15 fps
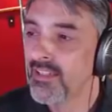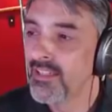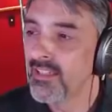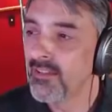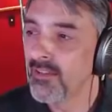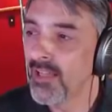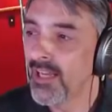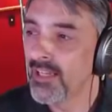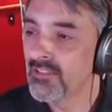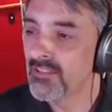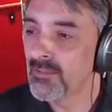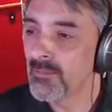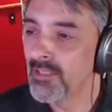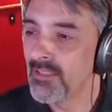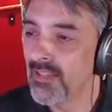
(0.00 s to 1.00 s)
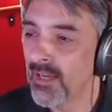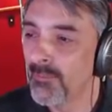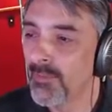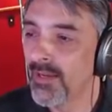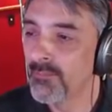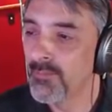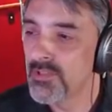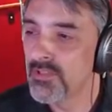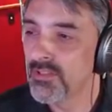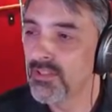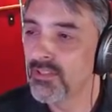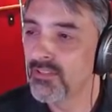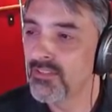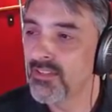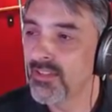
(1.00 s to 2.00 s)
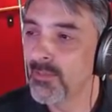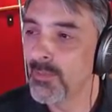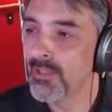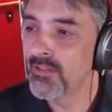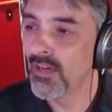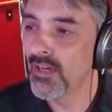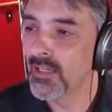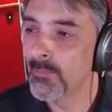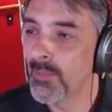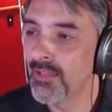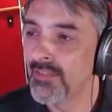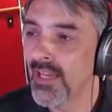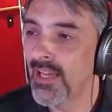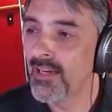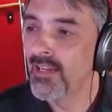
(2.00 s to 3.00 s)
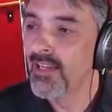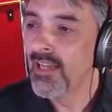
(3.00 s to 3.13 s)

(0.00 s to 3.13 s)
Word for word: He'll actually be, I'm, I'm sure he's going to be talking about that.